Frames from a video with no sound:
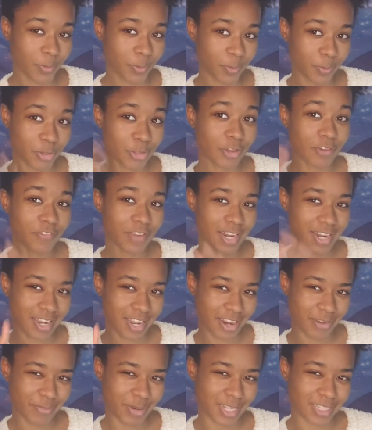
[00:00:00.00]
But you can find a
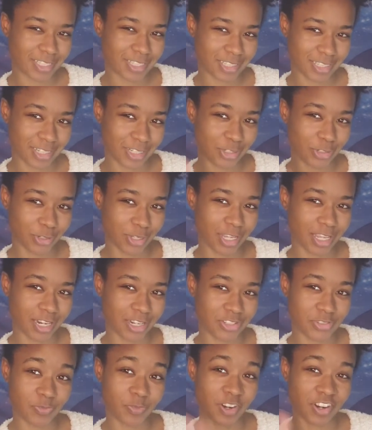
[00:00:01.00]
lot of places that you can get it.
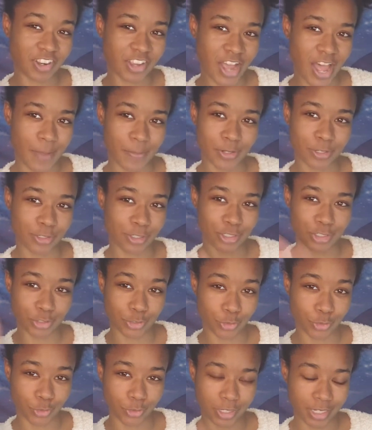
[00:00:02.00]
It's very common. You can just
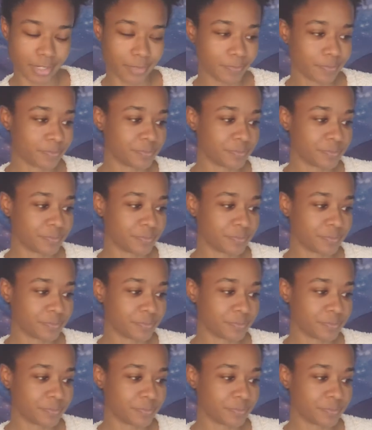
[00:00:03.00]
Google it.